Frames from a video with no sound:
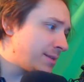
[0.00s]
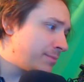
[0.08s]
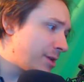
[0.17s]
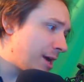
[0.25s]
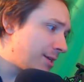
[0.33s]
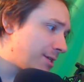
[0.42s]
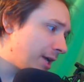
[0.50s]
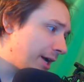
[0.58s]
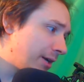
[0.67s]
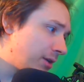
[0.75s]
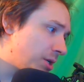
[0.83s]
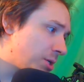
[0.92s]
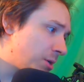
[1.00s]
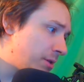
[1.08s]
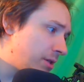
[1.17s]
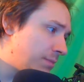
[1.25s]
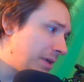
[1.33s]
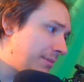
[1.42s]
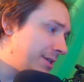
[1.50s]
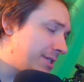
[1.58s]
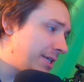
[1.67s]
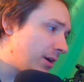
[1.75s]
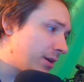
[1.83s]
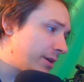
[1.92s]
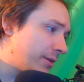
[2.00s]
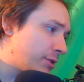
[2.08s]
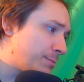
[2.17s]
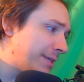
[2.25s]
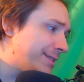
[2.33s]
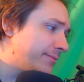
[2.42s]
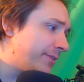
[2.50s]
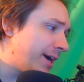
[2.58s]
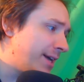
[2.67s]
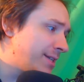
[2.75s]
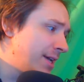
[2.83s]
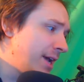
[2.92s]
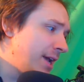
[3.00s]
I'm not entirely sure that the BBC article specifies.